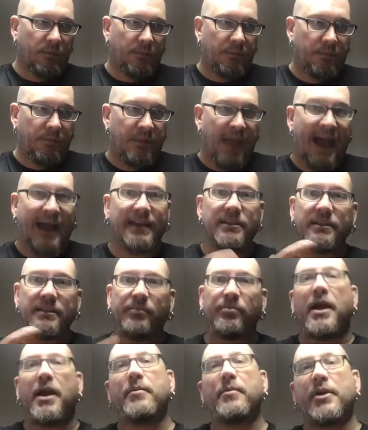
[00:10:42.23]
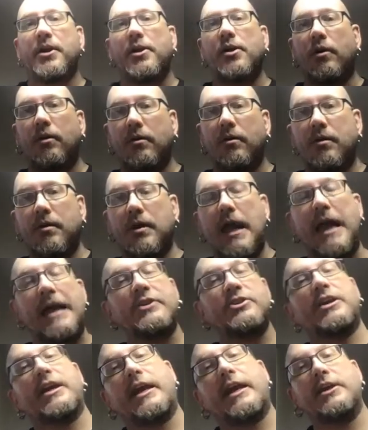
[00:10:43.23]
that is the primary goal:
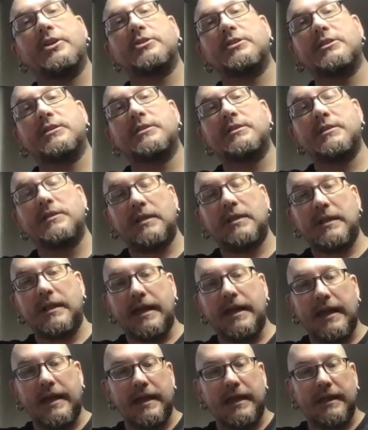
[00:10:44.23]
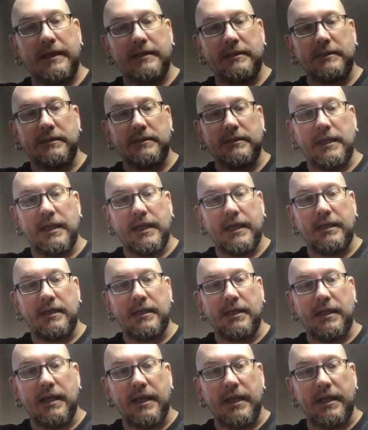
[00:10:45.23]
education and
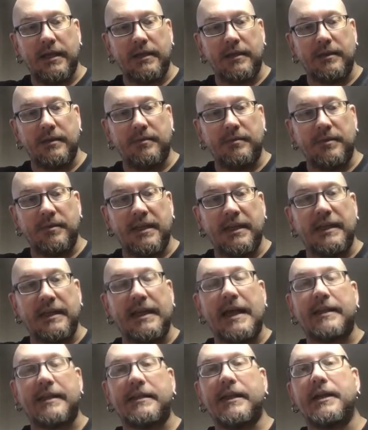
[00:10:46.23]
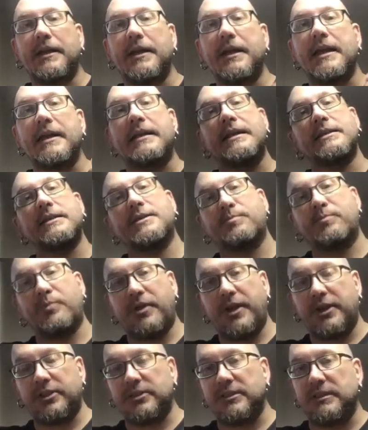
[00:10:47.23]
getting out there and
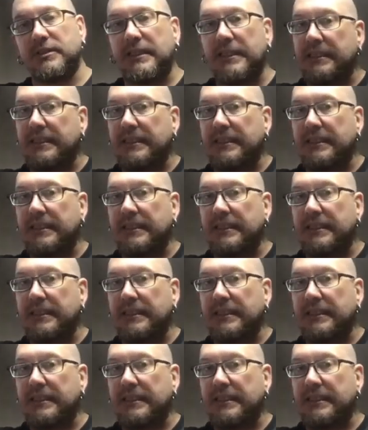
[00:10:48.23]
inspiration.